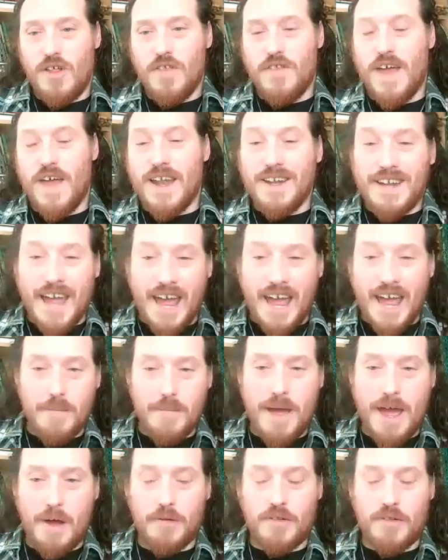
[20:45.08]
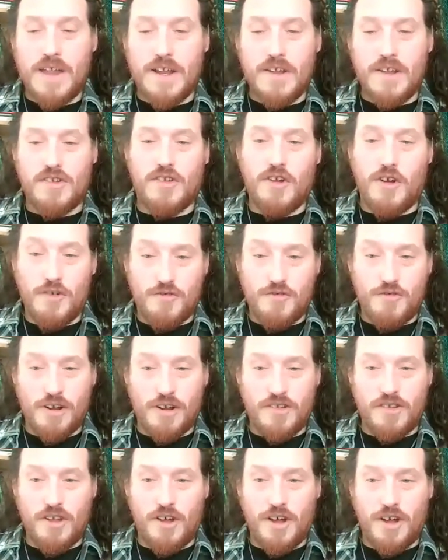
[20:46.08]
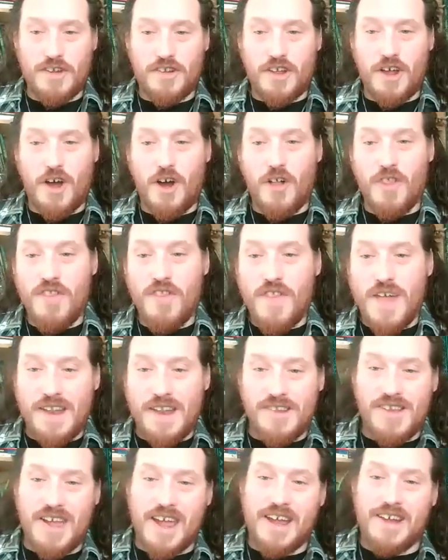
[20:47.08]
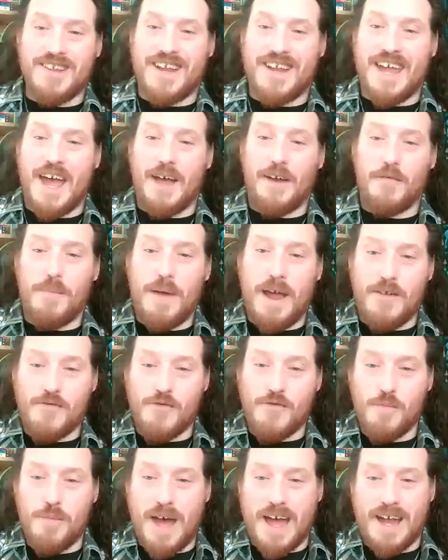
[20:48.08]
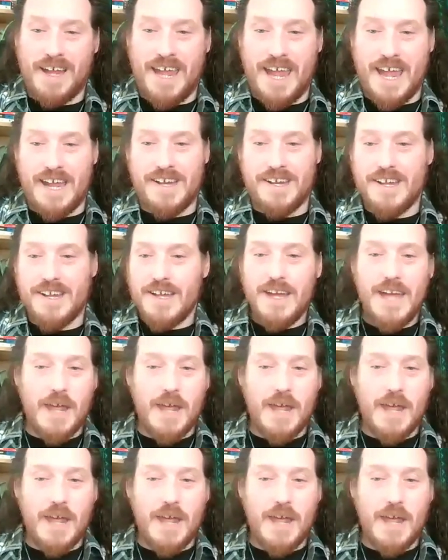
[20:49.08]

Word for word: then came out, then start tried to start his car, then takes the can of petrol back in,